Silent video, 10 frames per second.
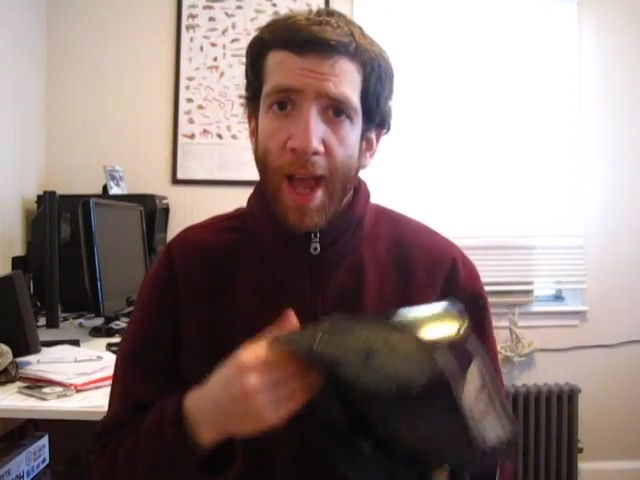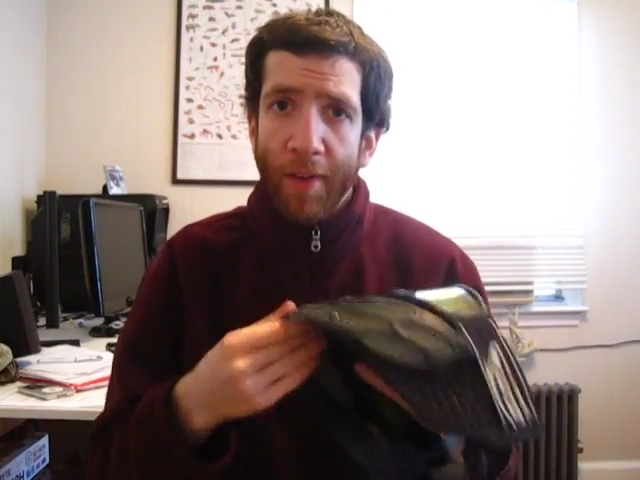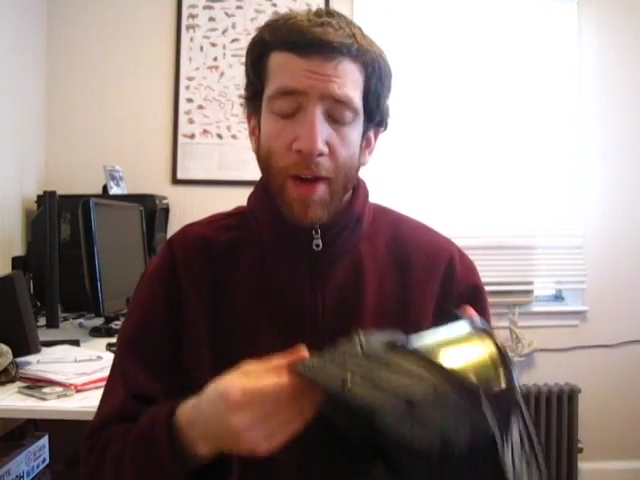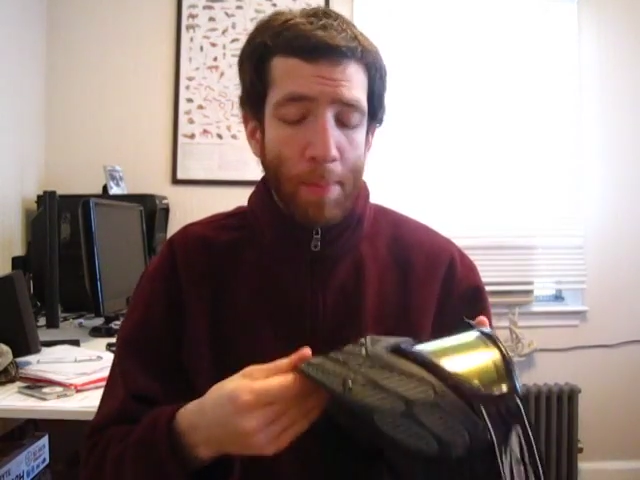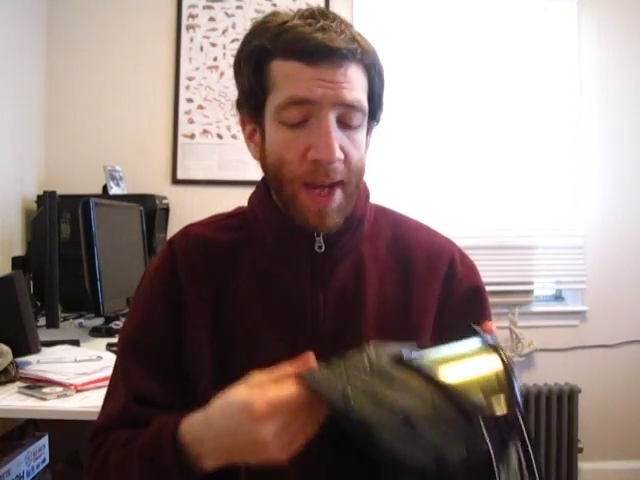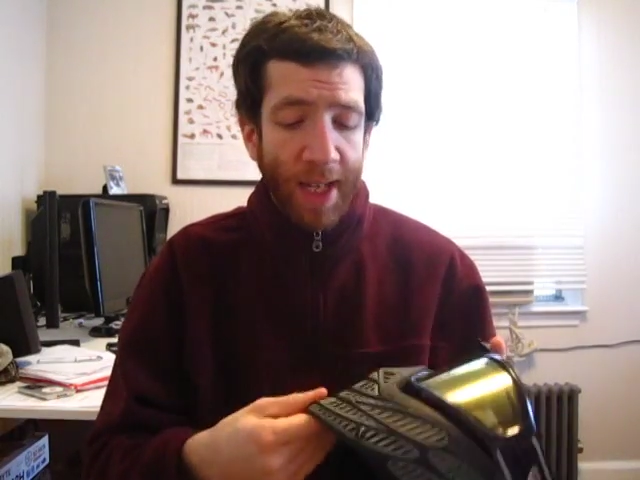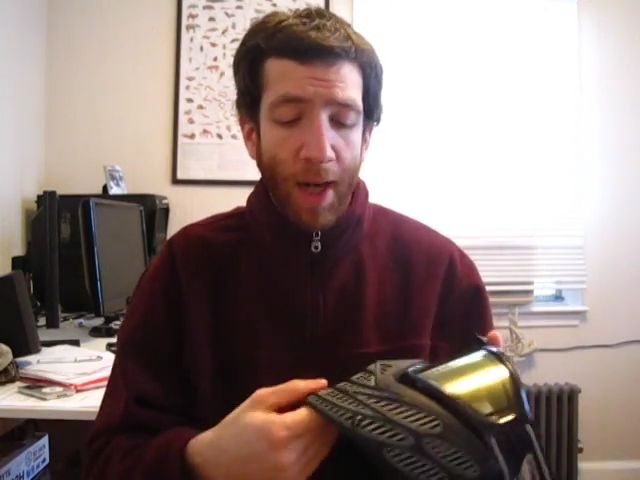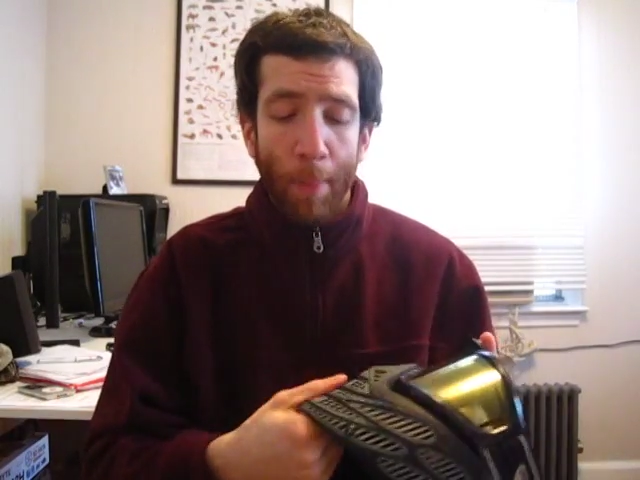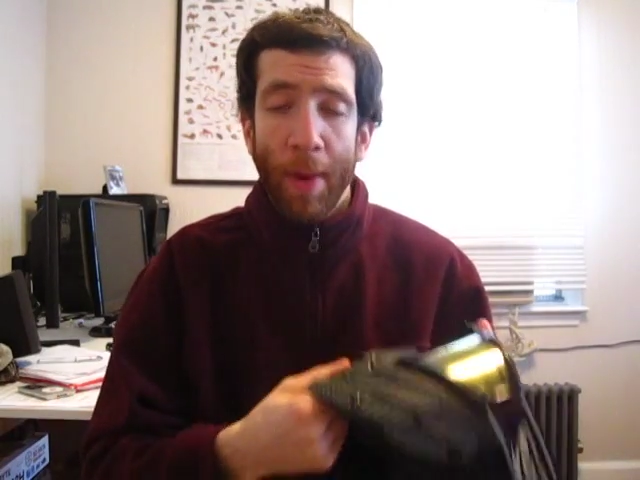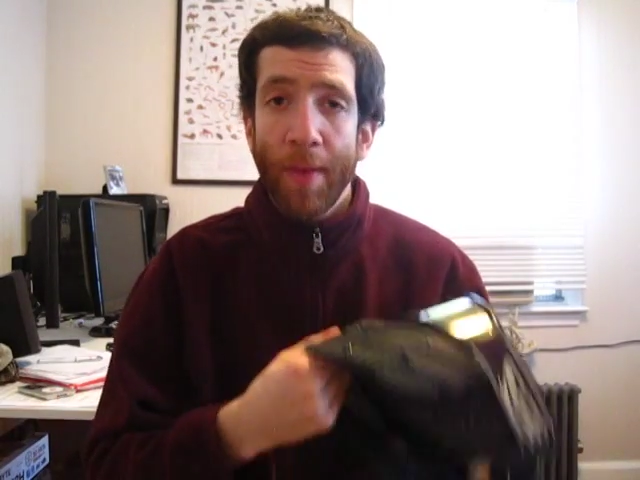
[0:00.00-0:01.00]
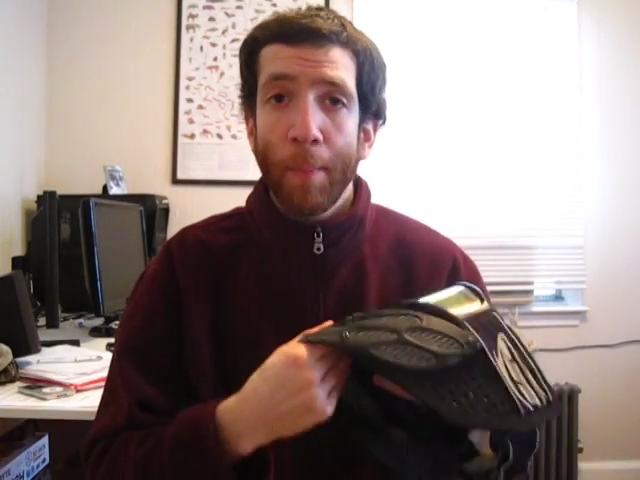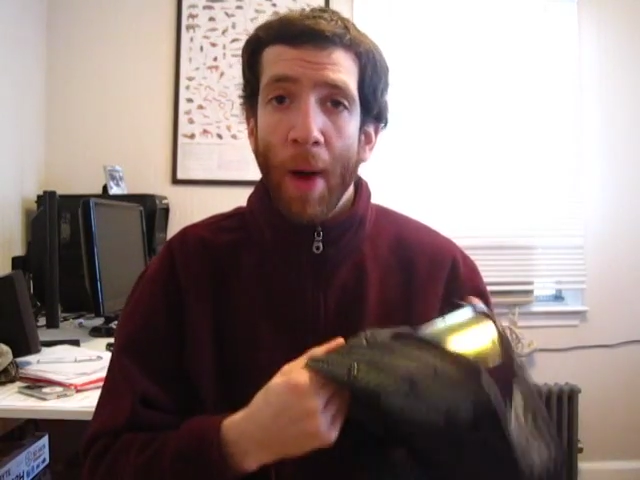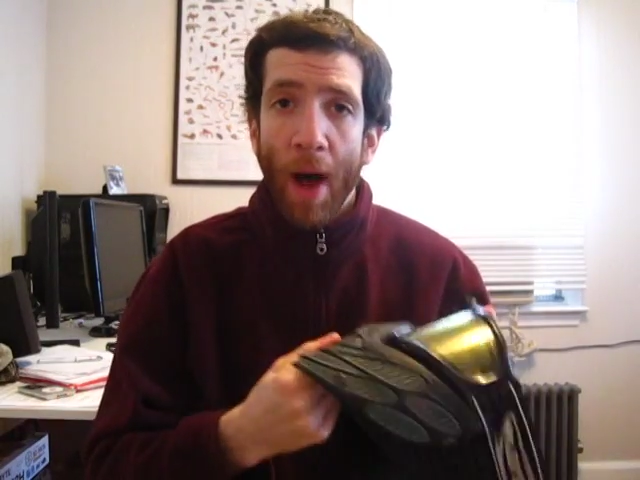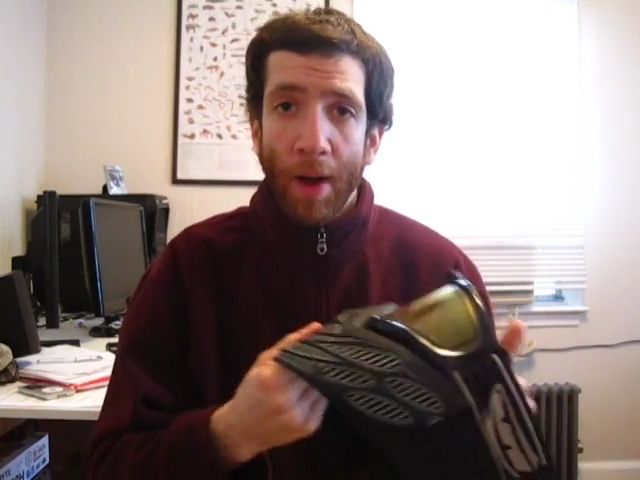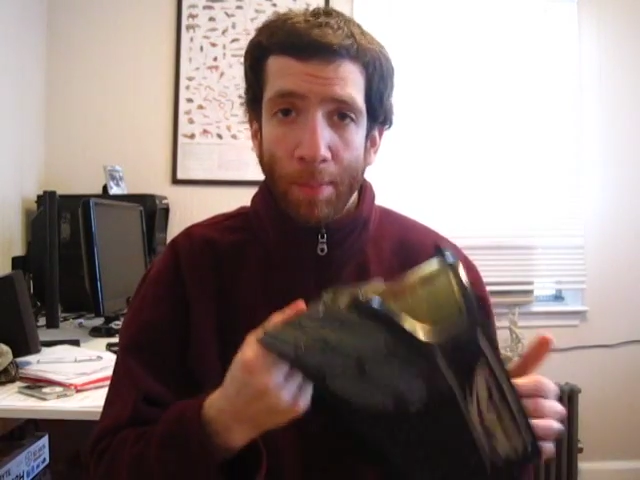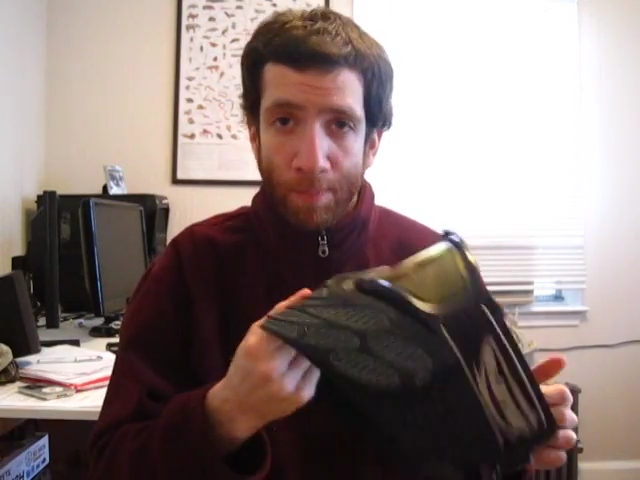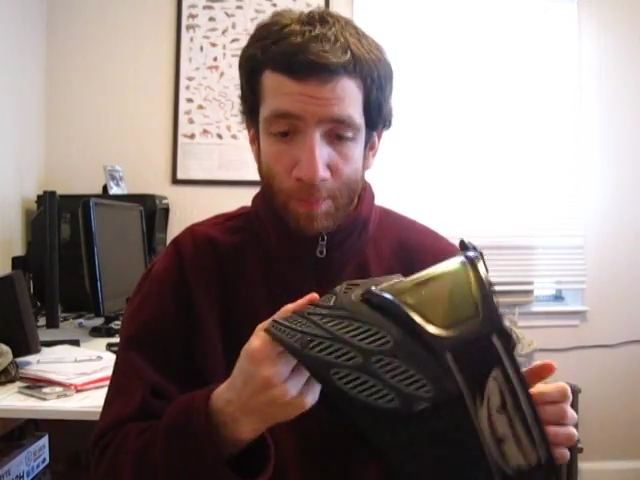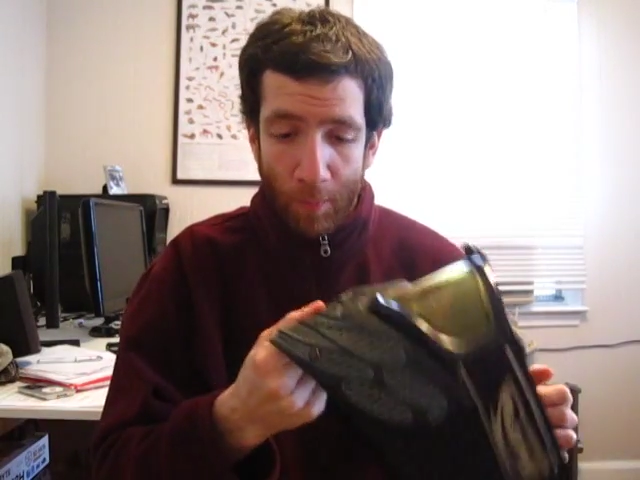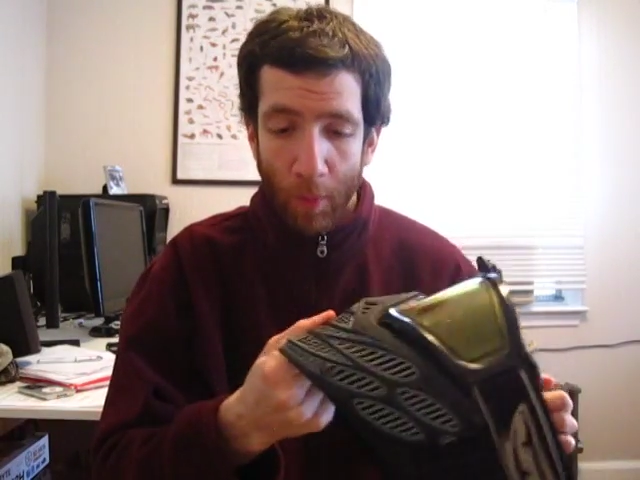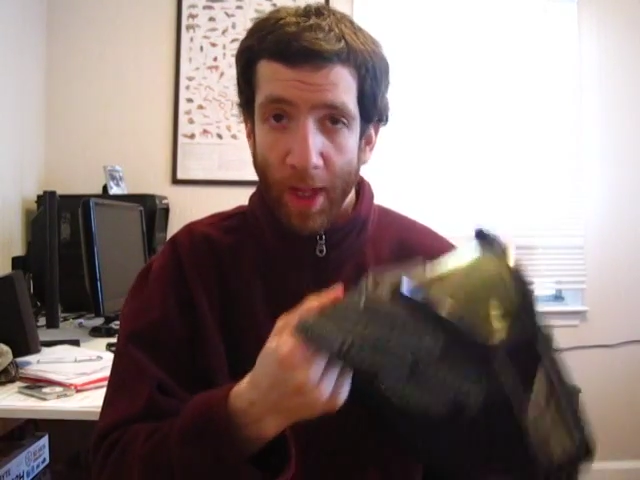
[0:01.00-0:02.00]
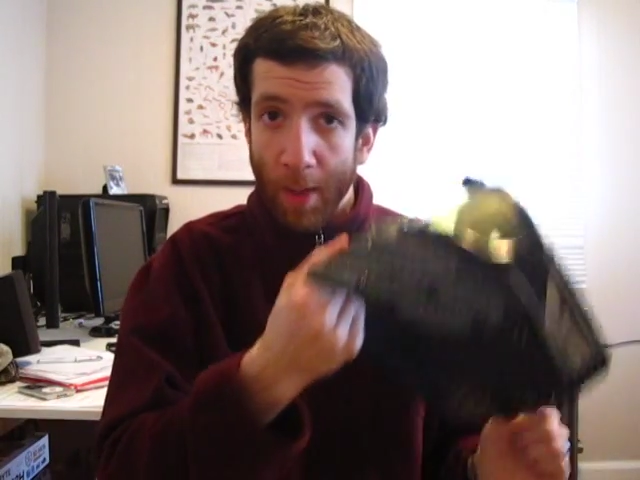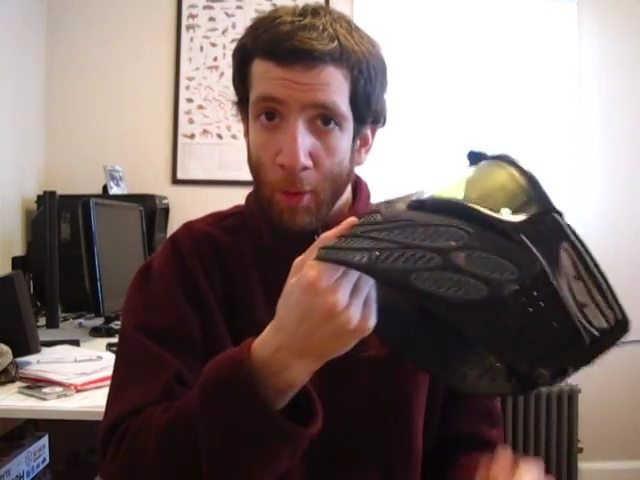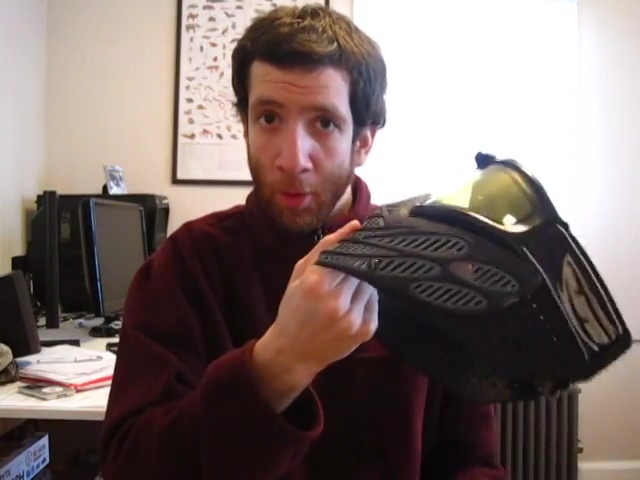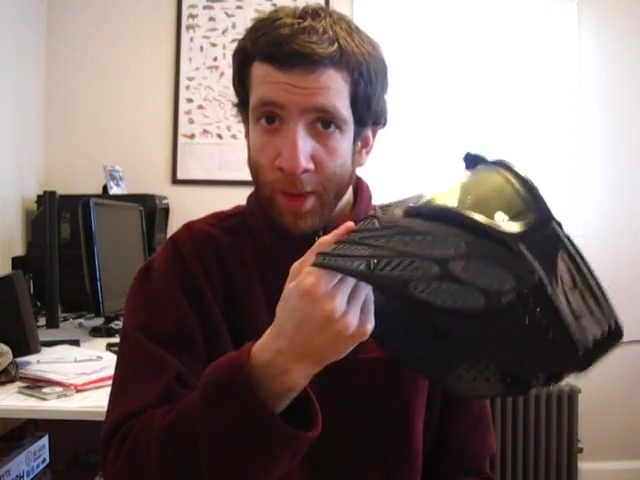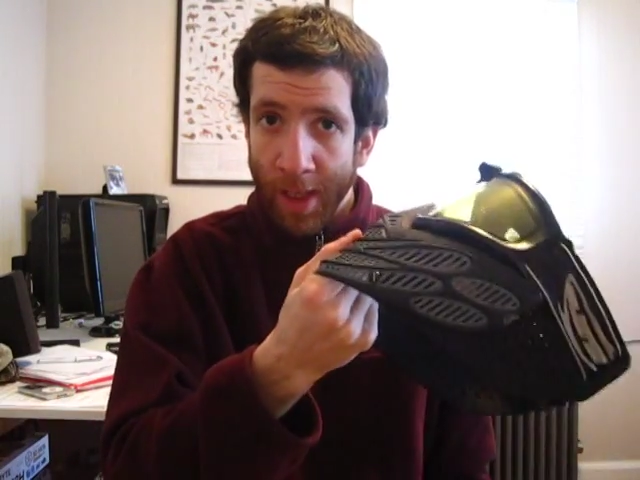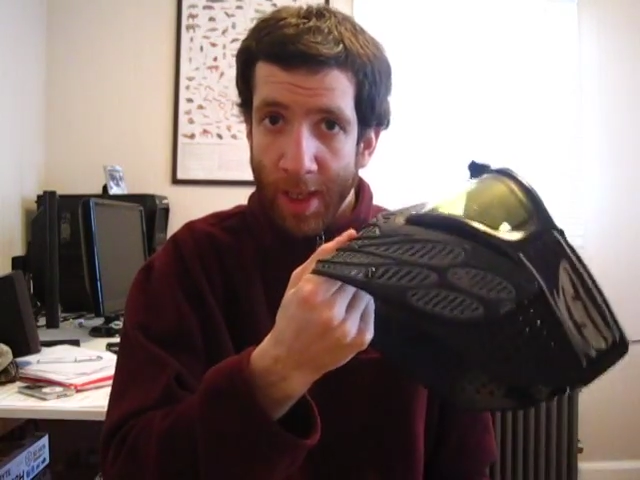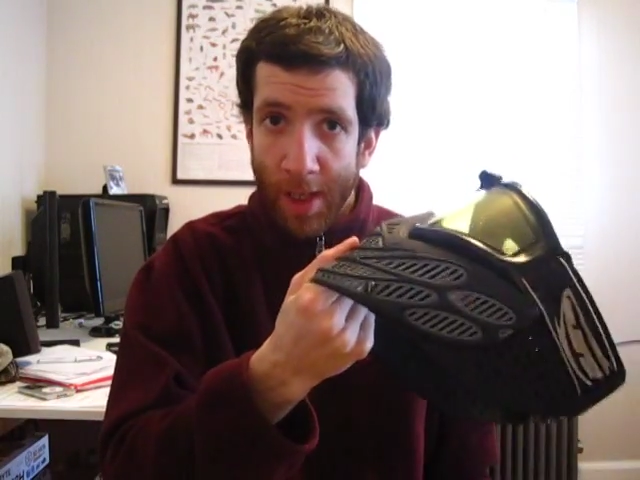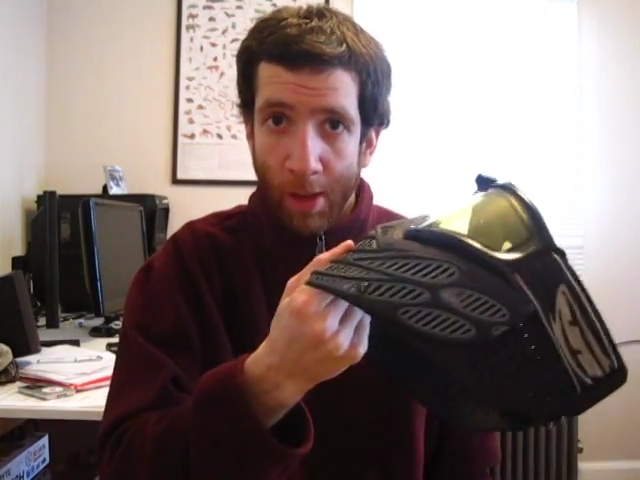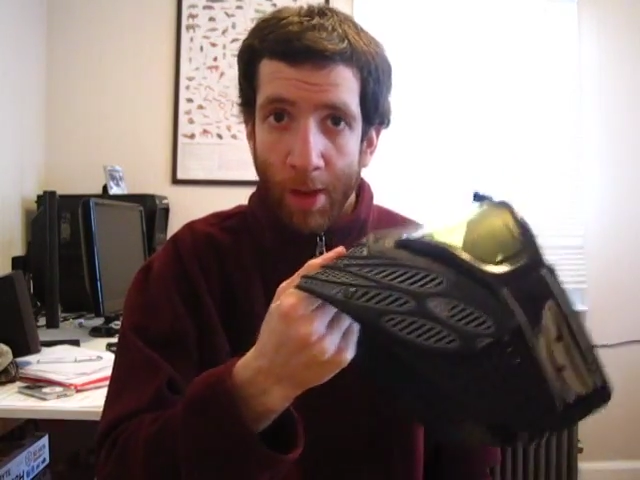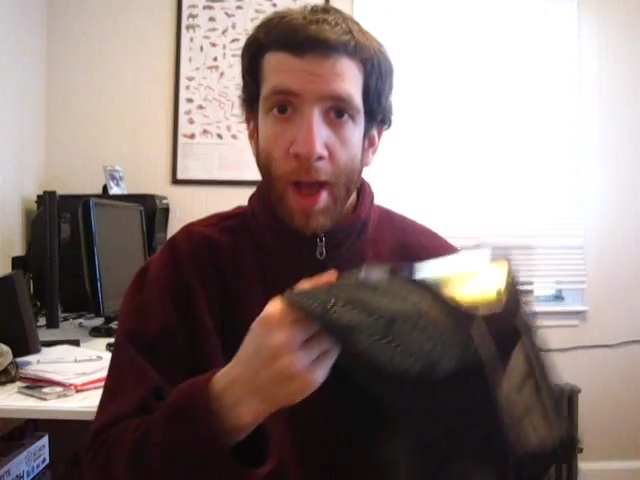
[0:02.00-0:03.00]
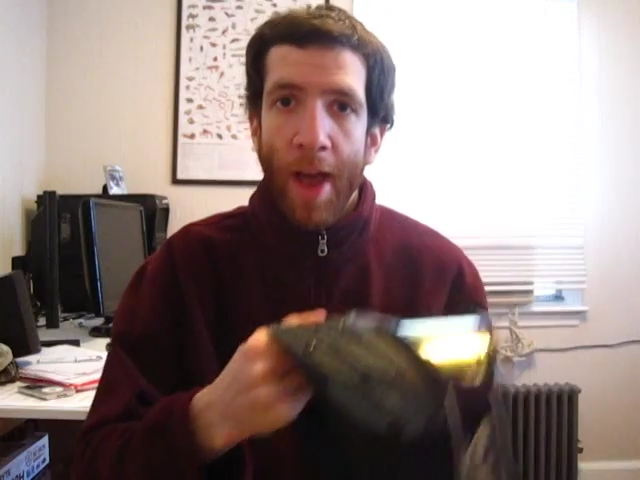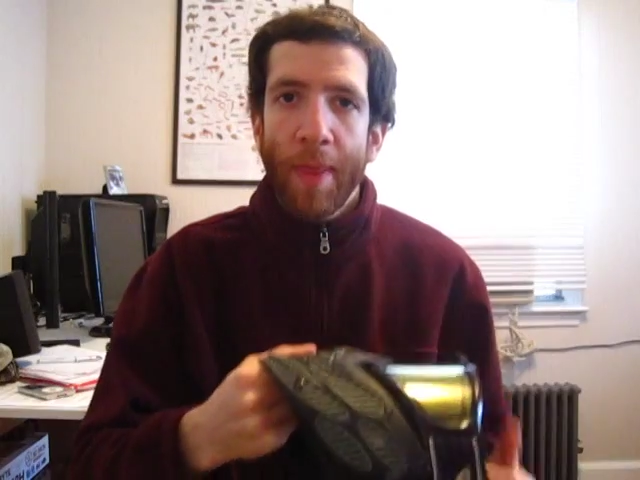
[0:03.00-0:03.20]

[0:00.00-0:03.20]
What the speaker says: And if I pick it up by the bottom, like I'm holding it here,